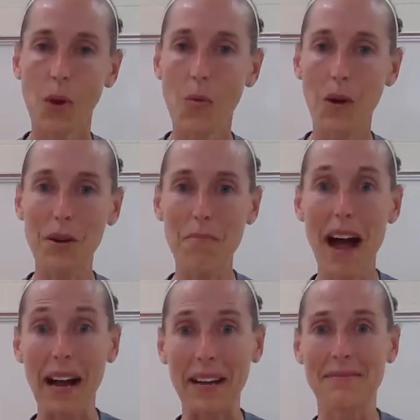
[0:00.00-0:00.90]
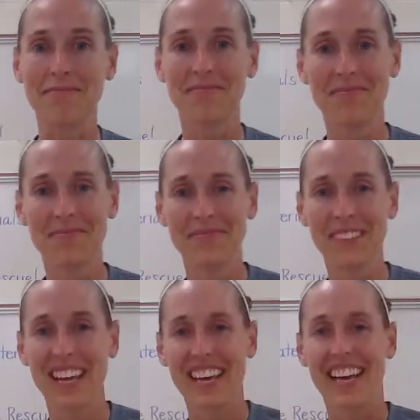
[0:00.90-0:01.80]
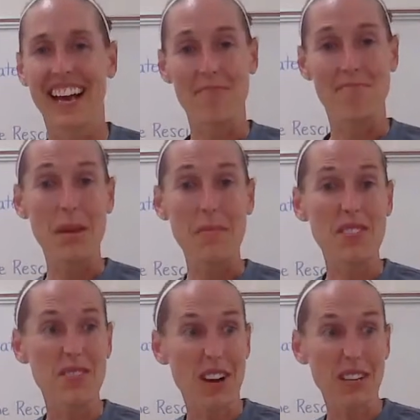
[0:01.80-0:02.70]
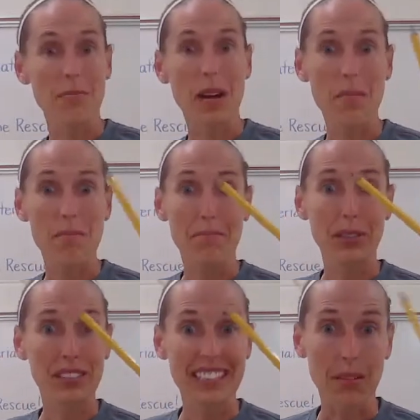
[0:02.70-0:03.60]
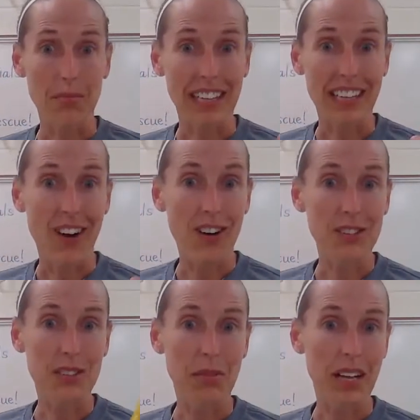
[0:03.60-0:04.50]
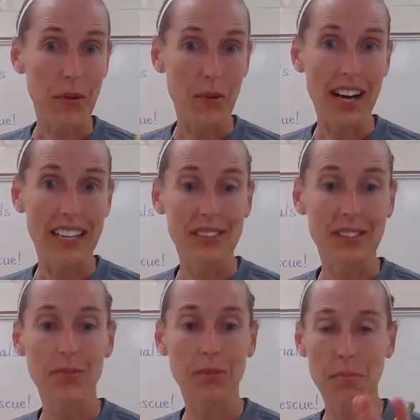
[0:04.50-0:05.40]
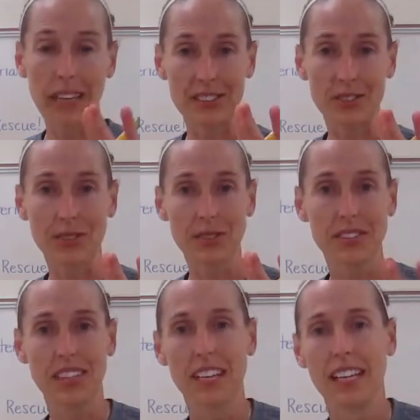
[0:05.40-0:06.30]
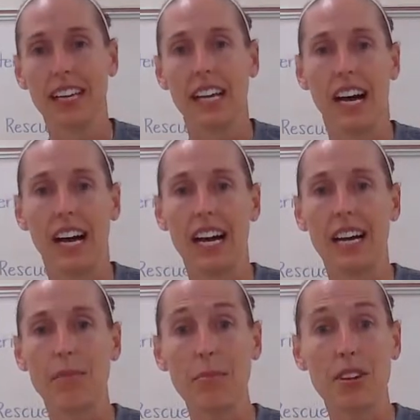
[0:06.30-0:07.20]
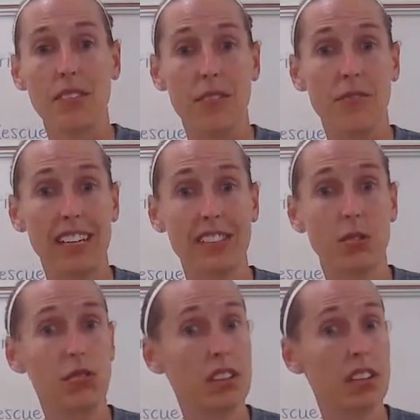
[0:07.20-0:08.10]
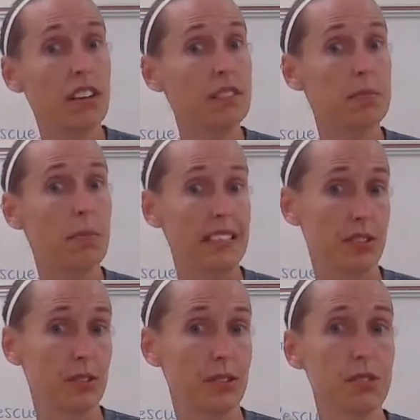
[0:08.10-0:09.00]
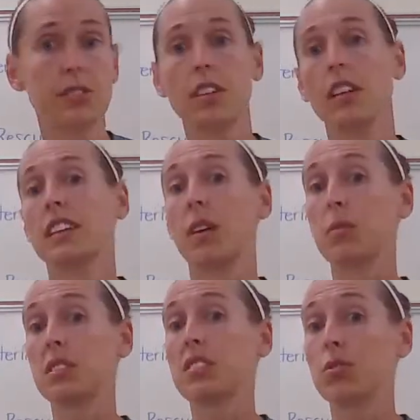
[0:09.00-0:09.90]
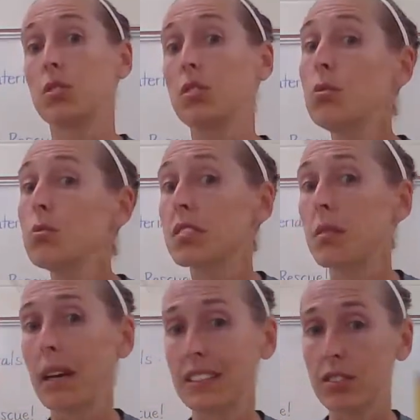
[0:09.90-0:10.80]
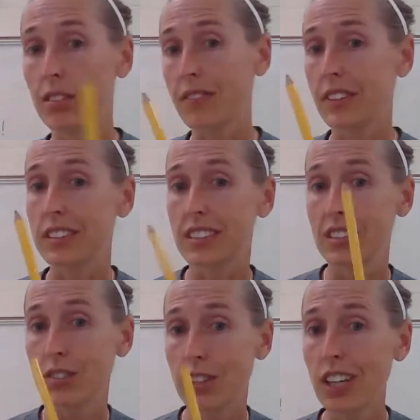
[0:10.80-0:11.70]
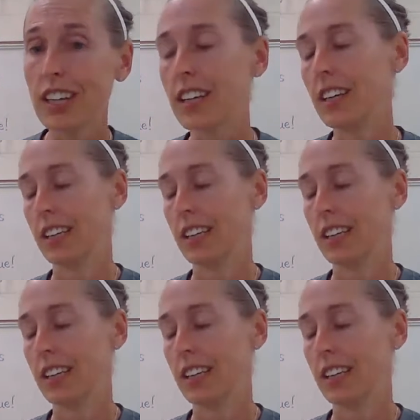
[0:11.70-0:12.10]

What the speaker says: Welcome back. Maybe you talked about building something art supply wise with pencils. Maybe you have a friend who loves pencils but would still use the pencil if it's still good.